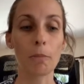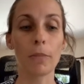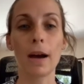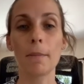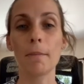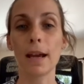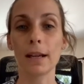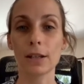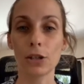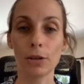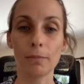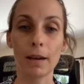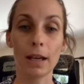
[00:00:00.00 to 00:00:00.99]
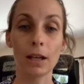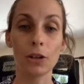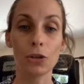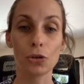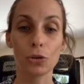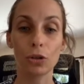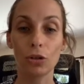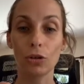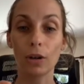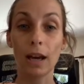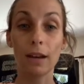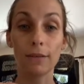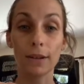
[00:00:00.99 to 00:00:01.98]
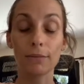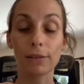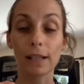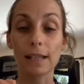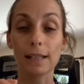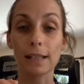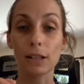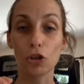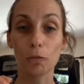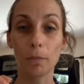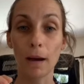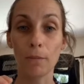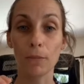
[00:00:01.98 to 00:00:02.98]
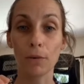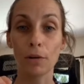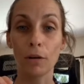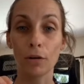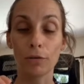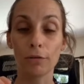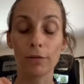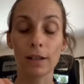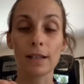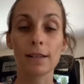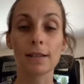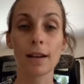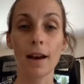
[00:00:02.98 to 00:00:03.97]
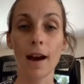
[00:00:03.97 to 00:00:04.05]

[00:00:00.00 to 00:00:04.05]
by making sure your heavy fleeces, your bamboo cotton fleeces,